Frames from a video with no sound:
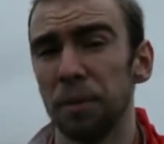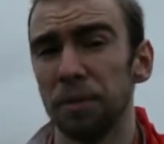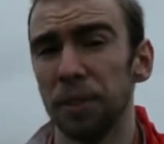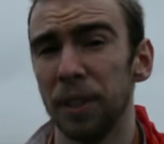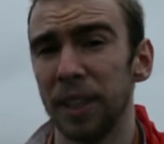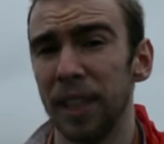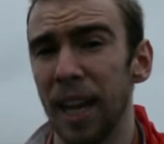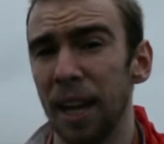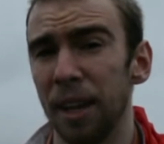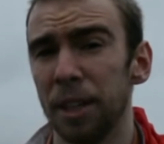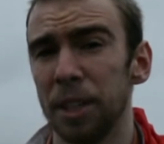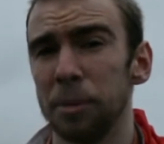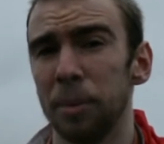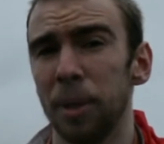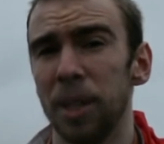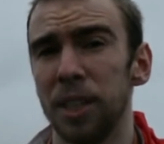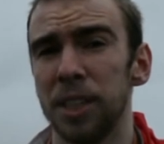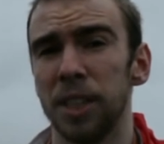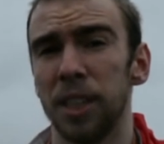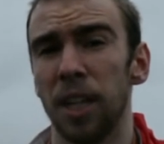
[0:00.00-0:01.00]
freak out as
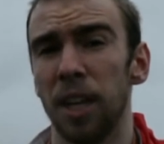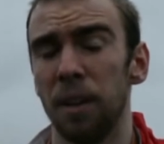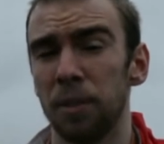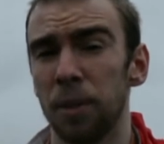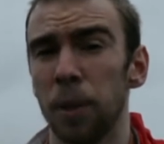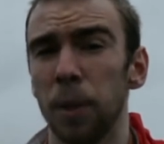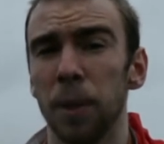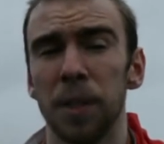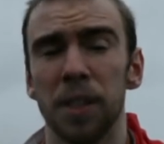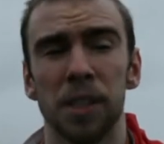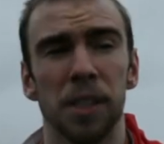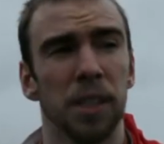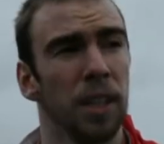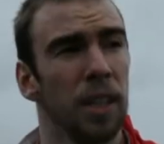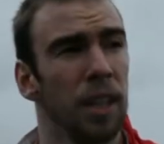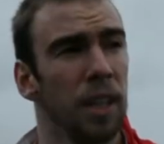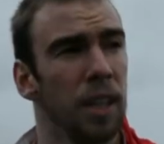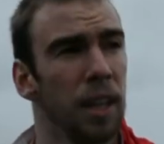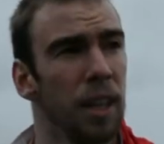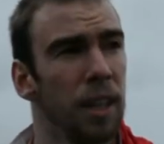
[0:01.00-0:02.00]
much. Of course,
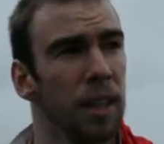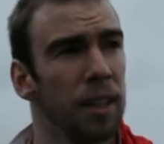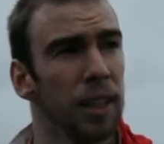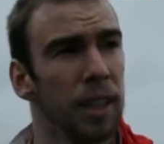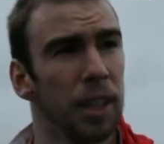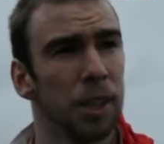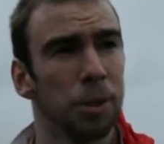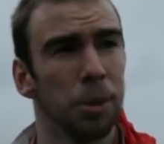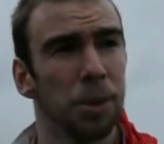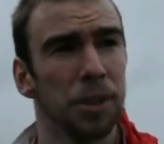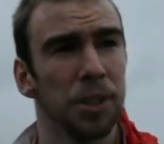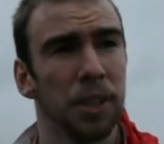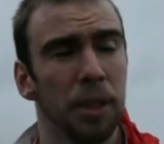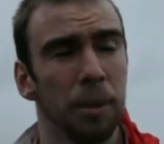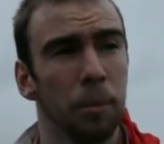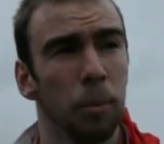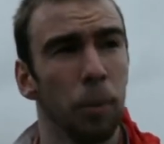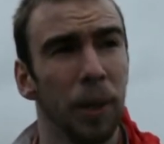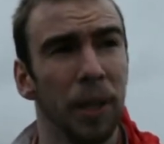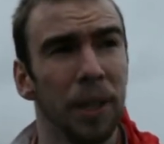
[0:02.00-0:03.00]
things will
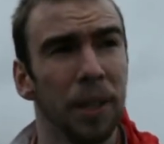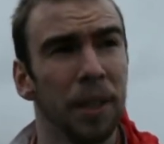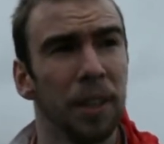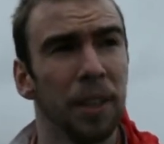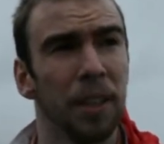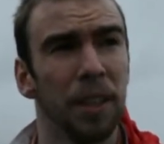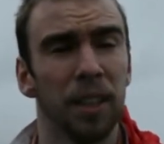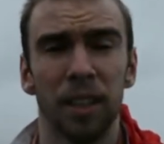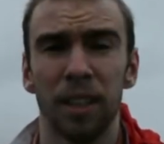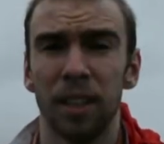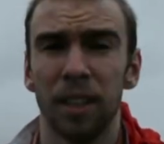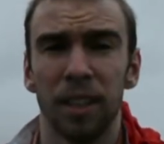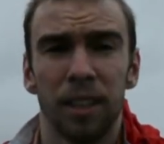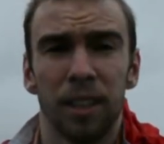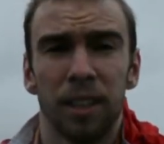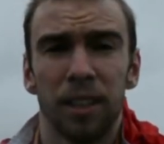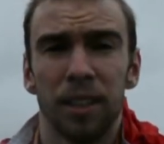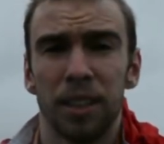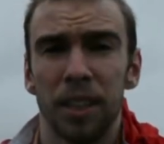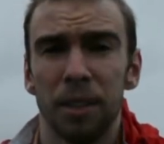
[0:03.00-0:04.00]
seem weird.
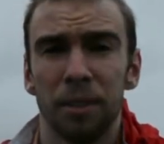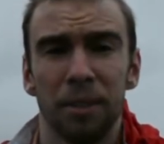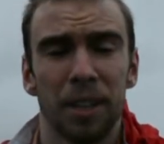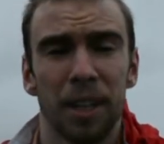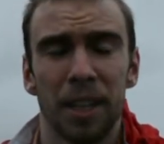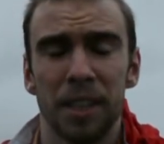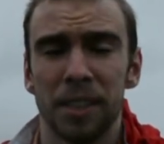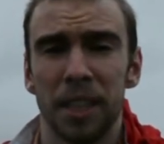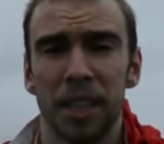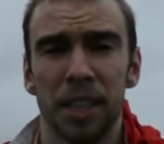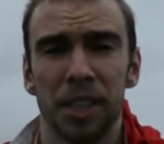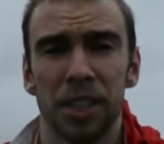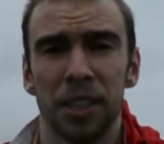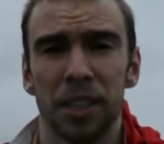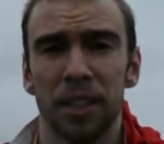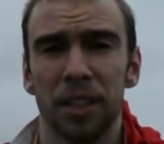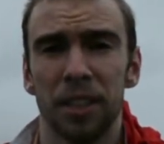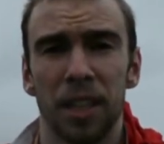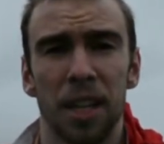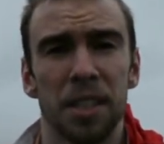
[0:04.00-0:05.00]

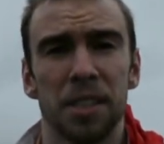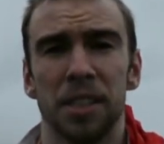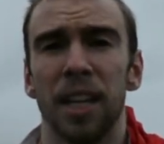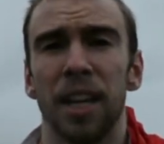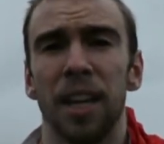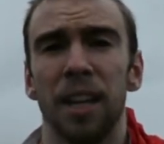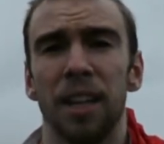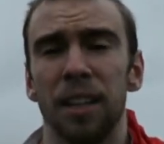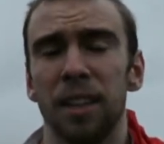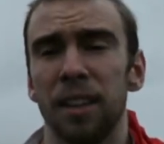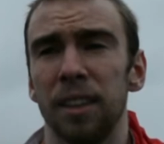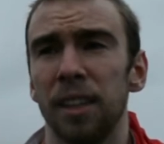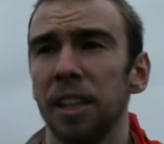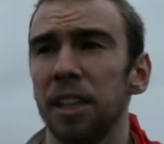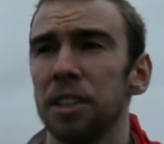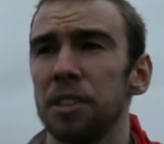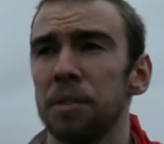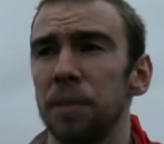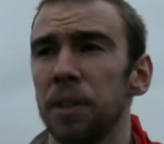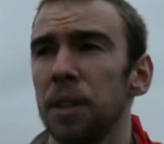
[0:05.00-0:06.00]
Derealization does that.
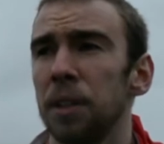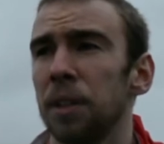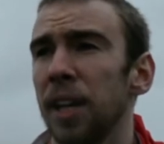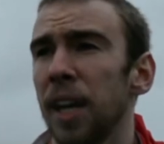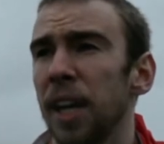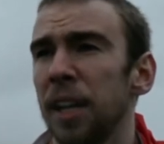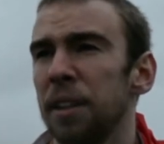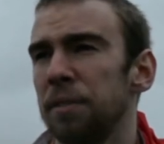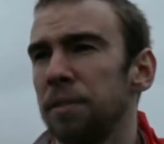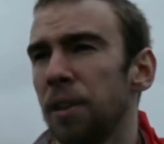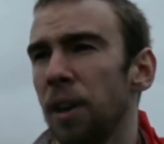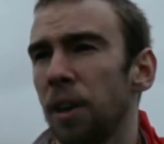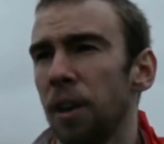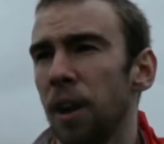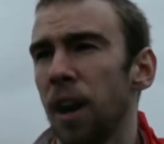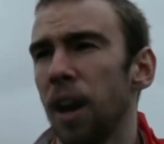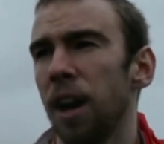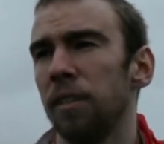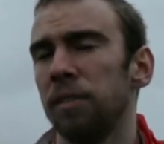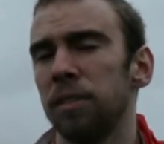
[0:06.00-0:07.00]
Things feel kind of
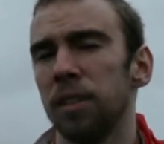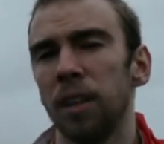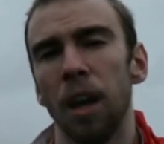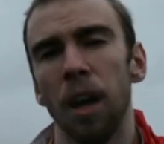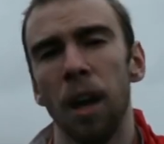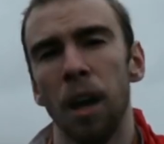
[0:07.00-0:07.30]
far off,